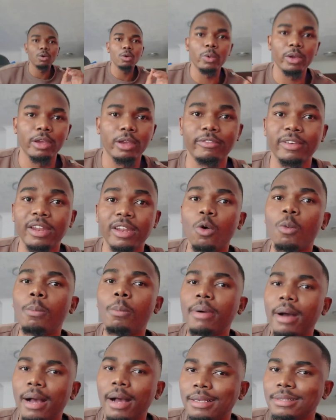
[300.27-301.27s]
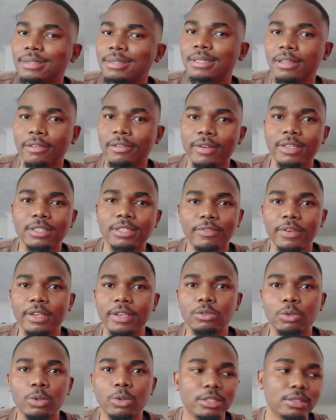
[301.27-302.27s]
We have now passed the first
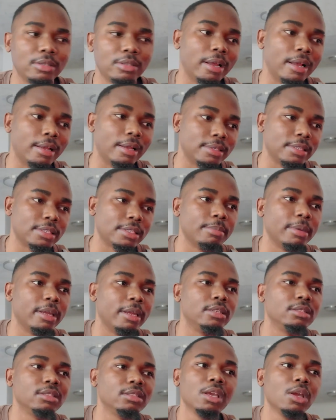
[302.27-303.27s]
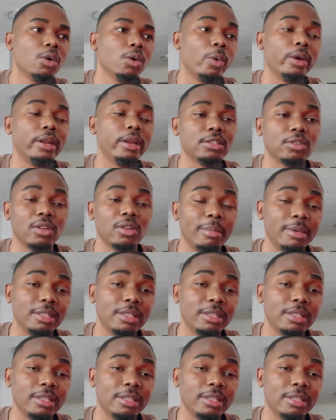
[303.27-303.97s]
phase, which is the assessment, whether it's gonna